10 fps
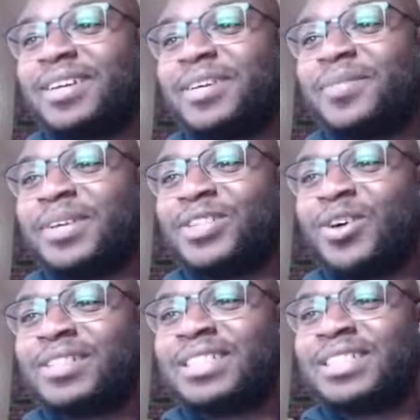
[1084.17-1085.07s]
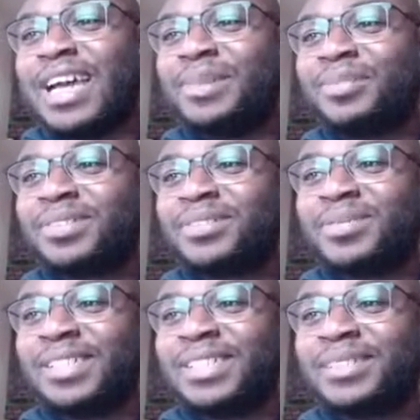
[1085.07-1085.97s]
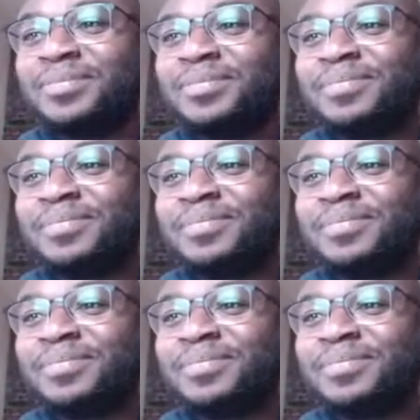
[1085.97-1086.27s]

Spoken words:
It's hard to type when